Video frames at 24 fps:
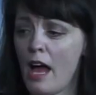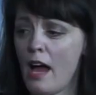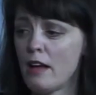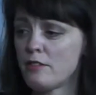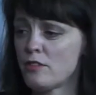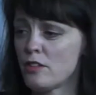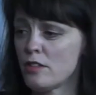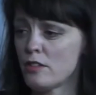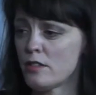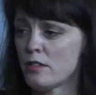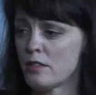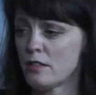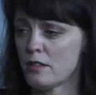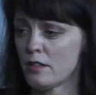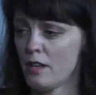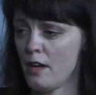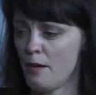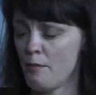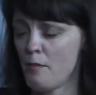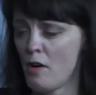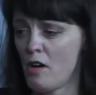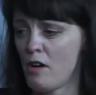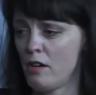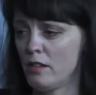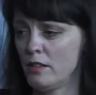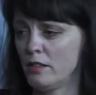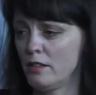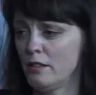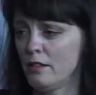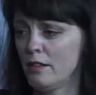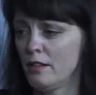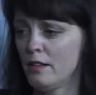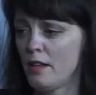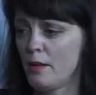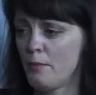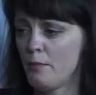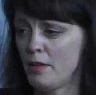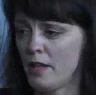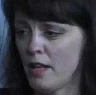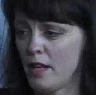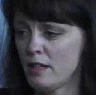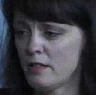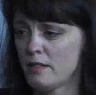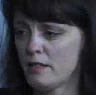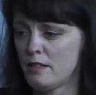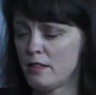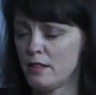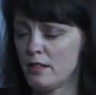actors come on, they
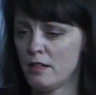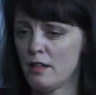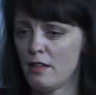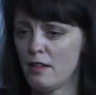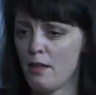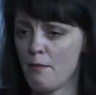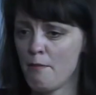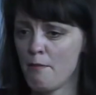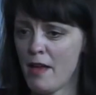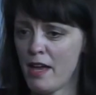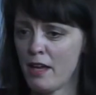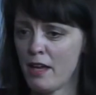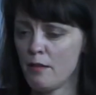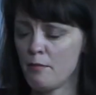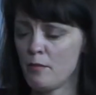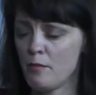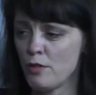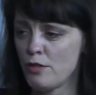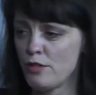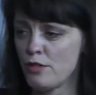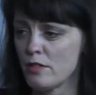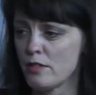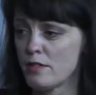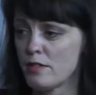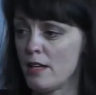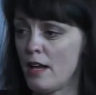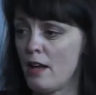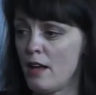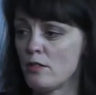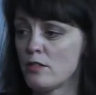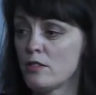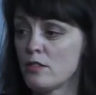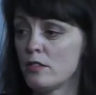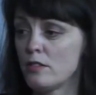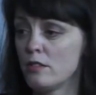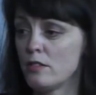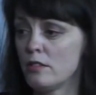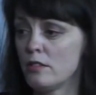play a scene, they make emotional sounds. Well,